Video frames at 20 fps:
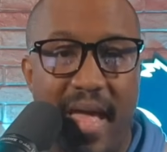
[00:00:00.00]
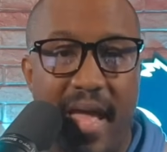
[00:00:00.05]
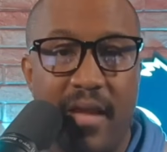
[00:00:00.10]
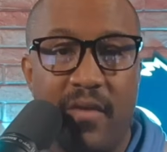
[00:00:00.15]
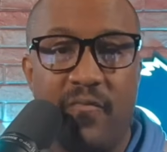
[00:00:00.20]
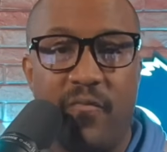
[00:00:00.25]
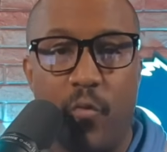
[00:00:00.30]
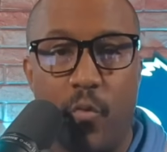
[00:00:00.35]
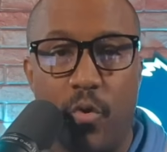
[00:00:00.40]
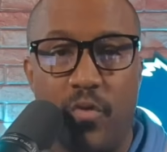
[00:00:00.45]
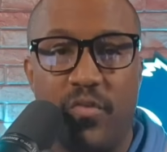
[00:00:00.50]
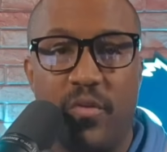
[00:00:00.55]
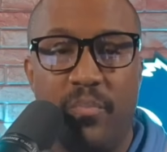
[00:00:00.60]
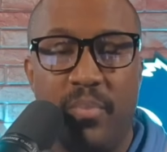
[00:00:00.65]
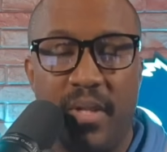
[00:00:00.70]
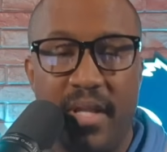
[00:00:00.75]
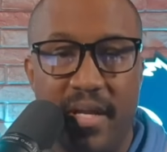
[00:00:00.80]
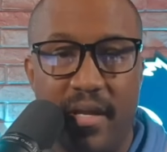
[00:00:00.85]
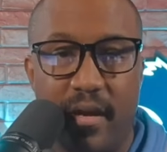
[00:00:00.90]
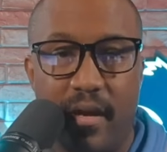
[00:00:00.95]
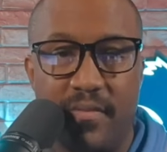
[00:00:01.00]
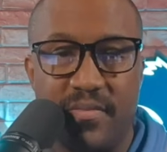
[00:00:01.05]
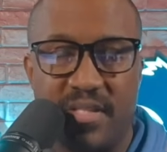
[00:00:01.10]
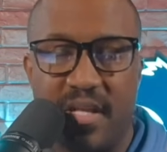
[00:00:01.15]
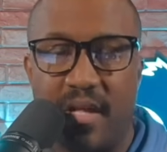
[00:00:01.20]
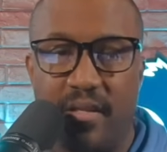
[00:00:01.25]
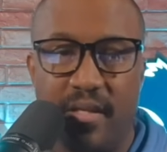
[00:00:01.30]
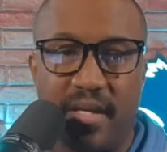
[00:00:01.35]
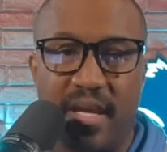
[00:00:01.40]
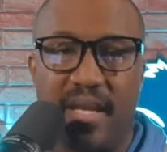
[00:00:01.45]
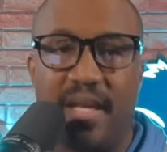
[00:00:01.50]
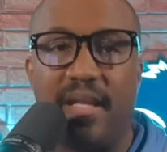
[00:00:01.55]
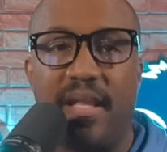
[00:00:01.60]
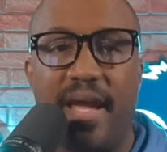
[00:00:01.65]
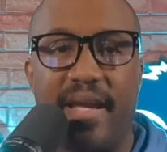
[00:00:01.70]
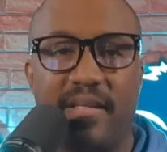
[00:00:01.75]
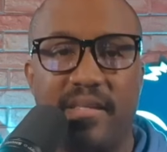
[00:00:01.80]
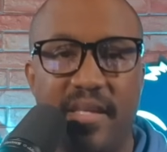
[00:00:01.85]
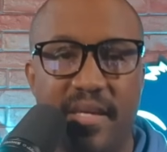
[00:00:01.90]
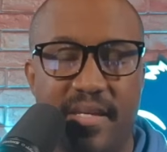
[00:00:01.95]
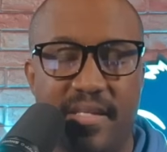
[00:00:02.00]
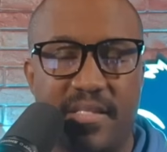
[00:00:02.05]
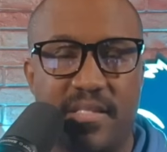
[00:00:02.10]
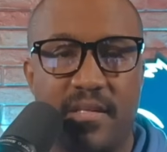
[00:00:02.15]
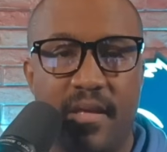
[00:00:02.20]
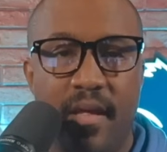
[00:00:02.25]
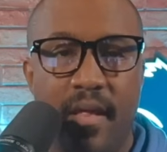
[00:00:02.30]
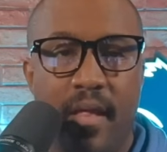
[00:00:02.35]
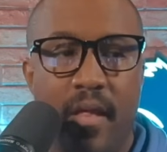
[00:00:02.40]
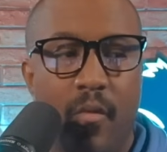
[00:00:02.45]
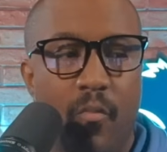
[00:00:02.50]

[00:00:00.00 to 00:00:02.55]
back for the playoffs. Now, look at it like this.